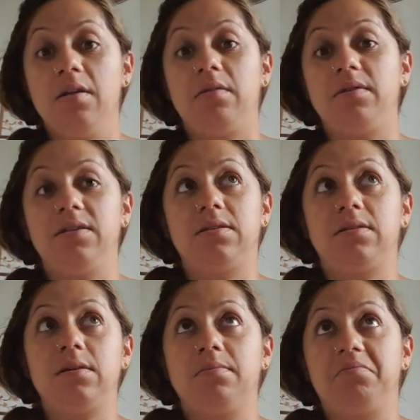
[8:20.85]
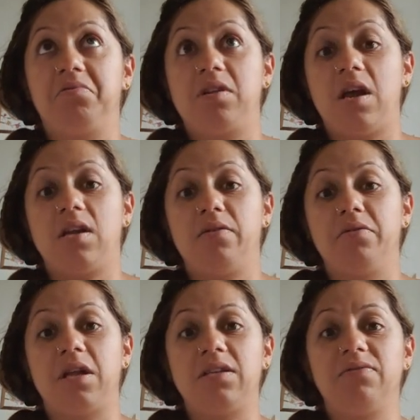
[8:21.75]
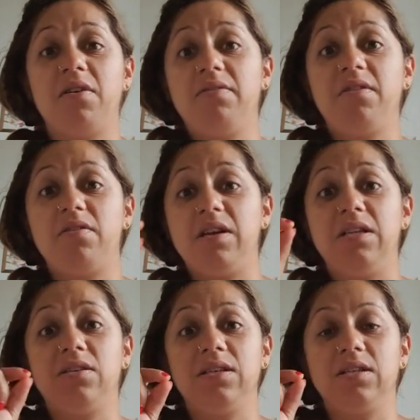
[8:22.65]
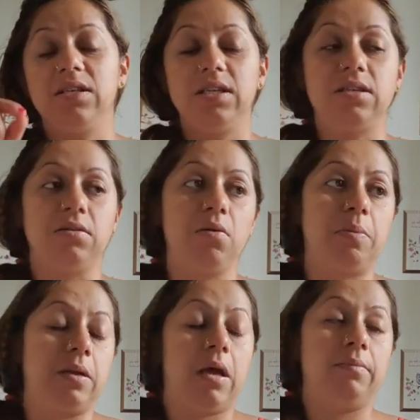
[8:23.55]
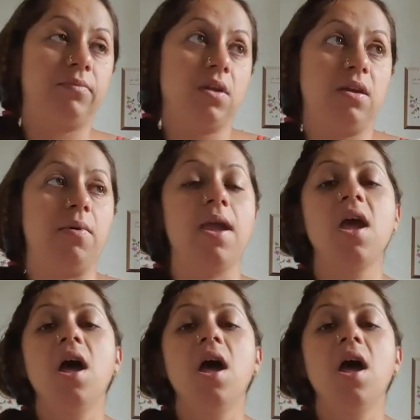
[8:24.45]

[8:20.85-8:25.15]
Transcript: there is some likelihood that it's very, very little open. Anyway,